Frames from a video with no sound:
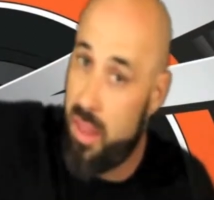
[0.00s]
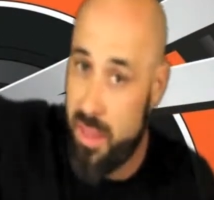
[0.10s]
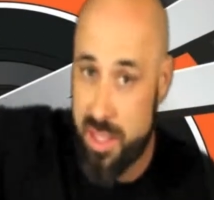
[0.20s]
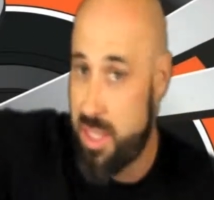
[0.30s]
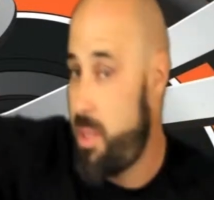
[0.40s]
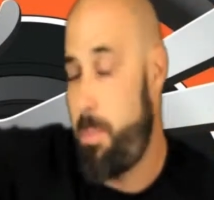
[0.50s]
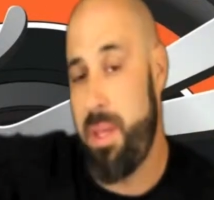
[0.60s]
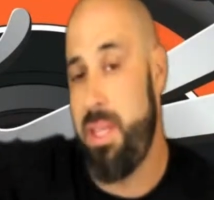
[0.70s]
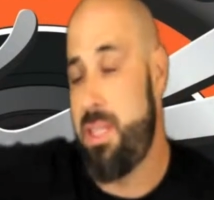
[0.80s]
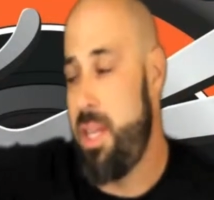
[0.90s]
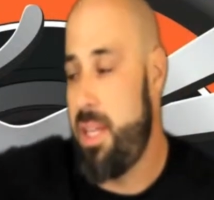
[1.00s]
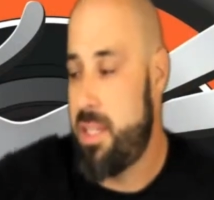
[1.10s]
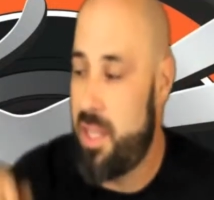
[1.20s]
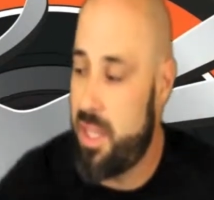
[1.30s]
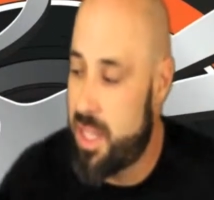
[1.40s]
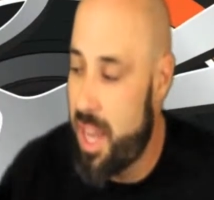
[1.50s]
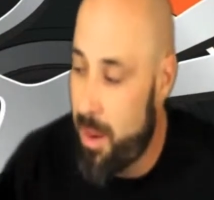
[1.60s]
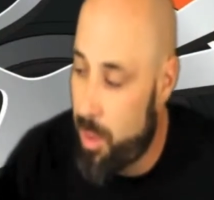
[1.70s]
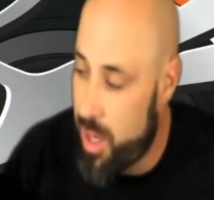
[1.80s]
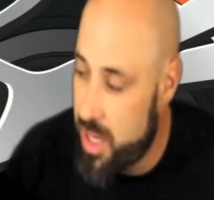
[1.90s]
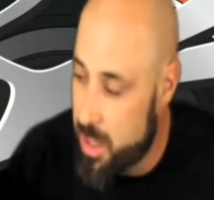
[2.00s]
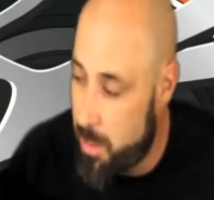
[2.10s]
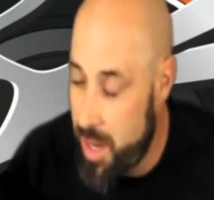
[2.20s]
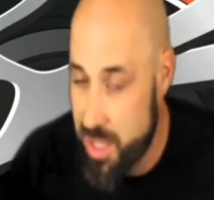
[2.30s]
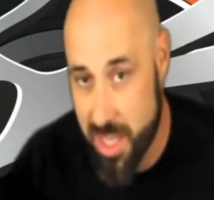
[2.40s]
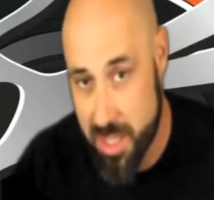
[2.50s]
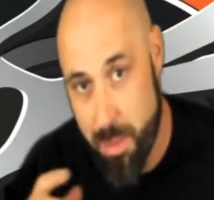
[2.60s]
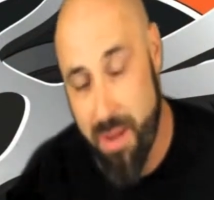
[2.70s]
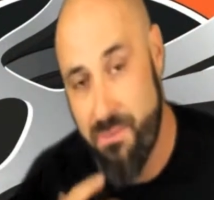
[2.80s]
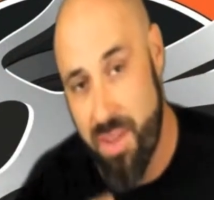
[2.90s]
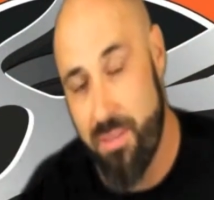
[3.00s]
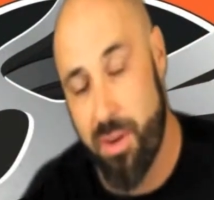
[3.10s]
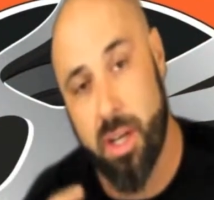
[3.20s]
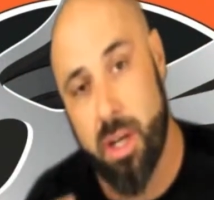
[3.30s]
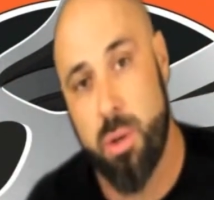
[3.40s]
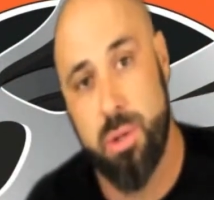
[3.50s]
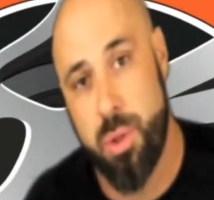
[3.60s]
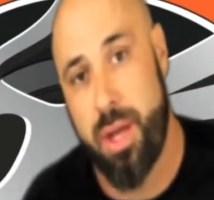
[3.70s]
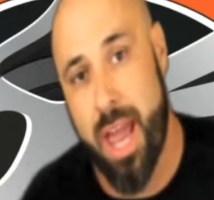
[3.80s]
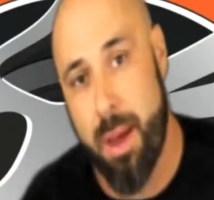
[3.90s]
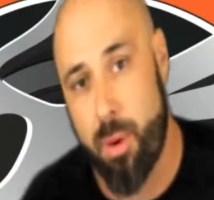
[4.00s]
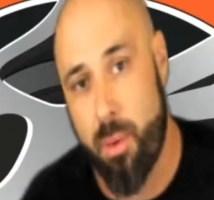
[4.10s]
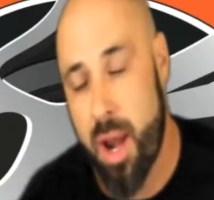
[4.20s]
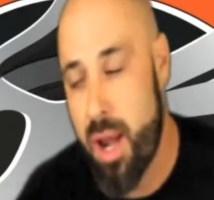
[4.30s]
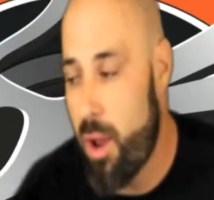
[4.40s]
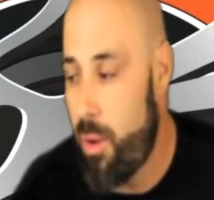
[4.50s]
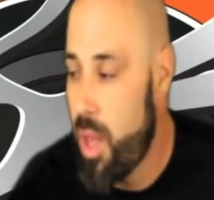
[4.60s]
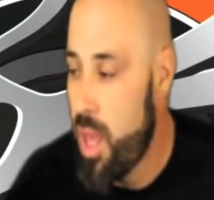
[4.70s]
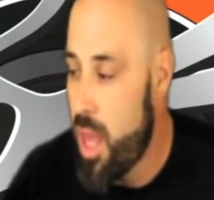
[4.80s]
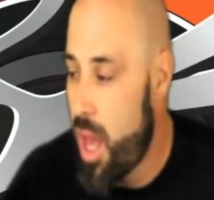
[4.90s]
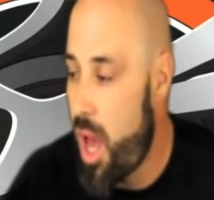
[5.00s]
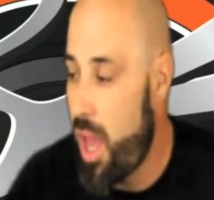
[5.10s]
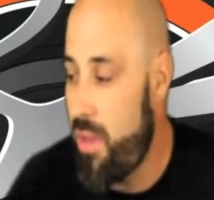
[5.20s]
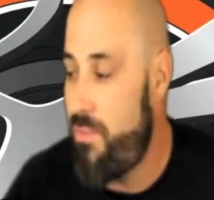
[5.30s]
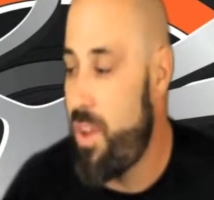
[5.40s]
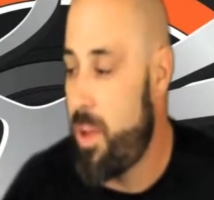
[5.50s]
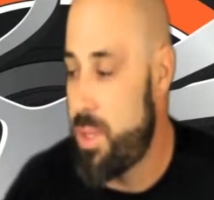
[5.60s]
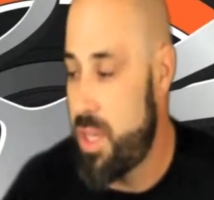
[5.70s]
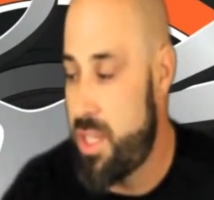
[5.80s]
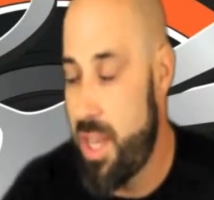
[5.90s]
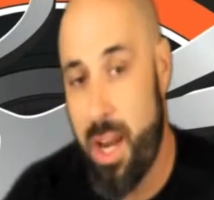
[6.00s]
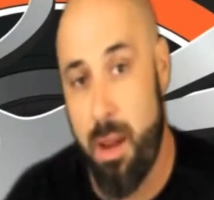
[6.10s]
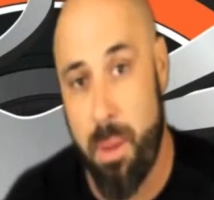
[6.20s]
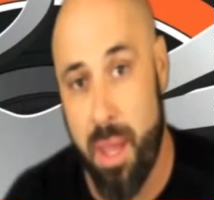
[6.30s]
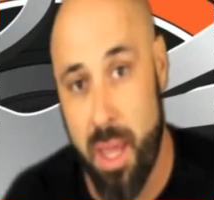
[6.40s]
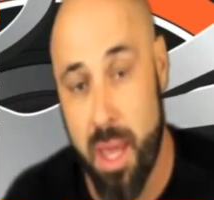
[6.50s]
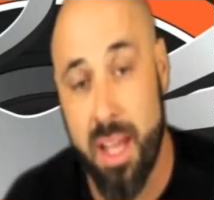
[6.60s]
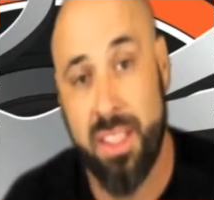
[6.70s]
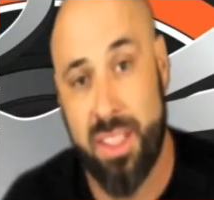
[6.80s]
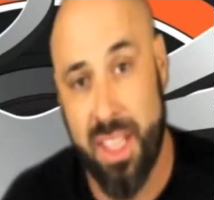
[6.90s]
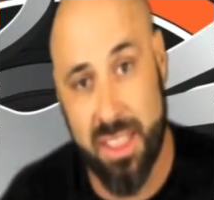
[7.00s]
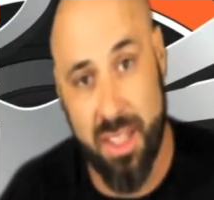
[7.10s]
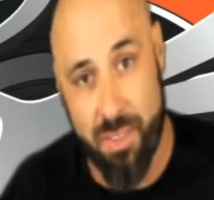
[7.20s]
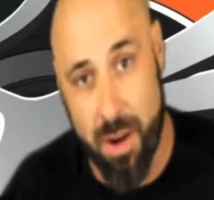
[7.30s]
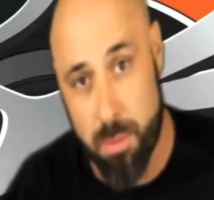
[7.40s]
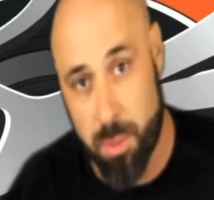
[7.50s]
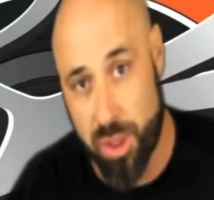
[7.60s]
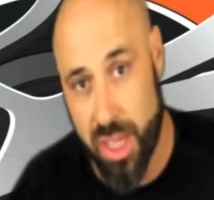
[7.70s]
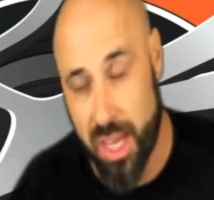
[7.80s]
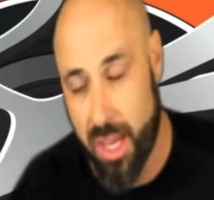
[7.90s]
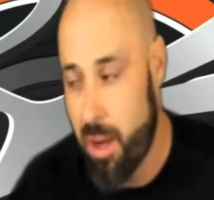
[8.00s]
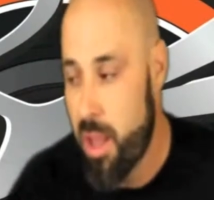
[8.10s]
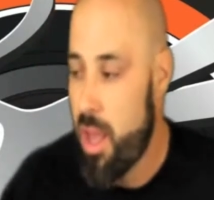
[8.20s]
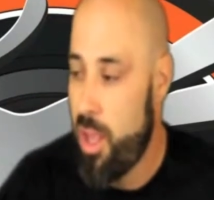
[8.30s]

This is the bee's knees. This camera is amazing. It's my favorite go-to camera right now. It films in 1080p, 60 frames per second.